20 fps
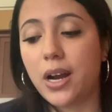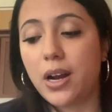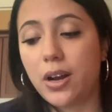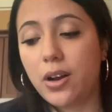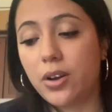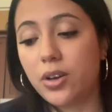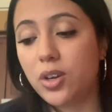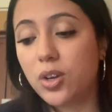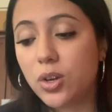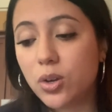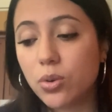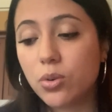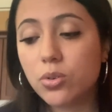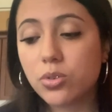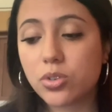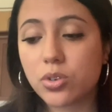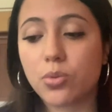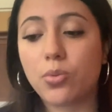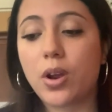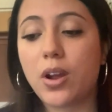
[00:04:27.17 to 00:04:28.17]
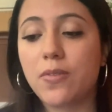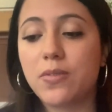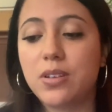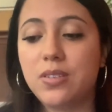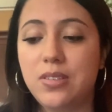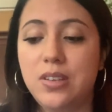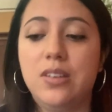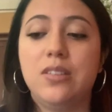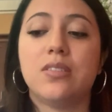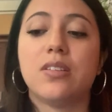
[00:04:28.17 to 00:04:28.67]
a huge array of
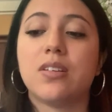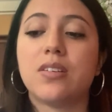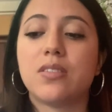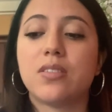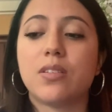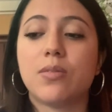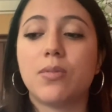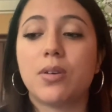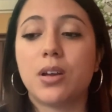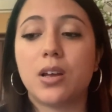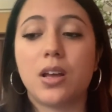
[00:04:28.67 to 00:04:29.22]
diseases, and